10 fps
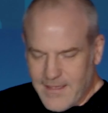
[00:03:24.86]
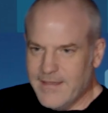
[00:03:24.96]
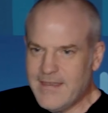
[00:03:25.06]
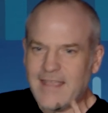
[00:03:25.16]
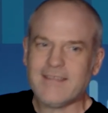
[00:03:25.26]

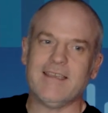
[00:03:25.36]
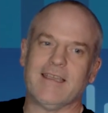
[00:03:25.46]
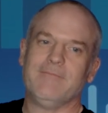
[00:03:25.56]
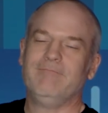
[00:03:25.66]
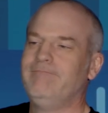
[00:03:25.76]
Next thing,
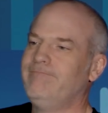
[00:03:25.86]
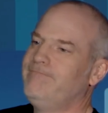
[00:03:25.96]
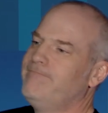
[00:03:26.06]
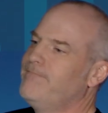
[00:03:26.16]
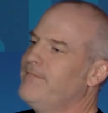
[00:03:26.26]

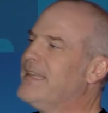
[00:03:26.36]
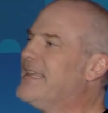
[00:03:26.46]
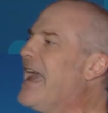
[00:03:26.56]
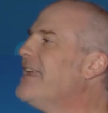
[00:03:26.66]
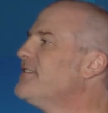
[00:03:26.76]

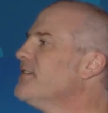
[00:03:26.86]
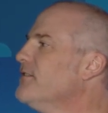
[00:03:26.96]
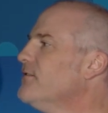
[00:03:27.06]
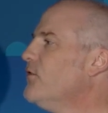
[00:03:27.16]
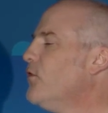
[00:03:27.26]
get
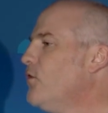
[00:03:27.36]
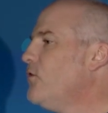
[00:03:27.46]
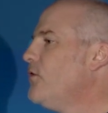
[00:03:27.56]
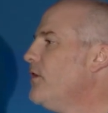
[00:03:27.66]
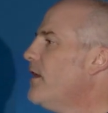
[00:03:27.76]

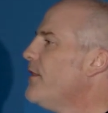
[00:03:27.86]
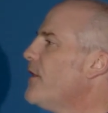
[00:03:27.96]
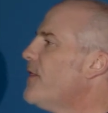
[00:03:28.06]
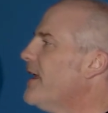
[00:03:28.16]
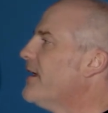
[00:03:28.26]
all
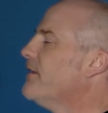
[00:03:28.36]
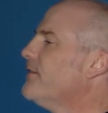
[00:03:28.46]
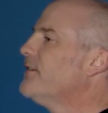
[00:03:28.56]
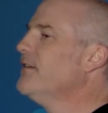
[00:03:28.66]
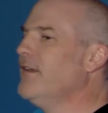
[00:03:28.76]
the
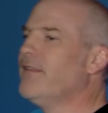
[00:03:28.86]
things.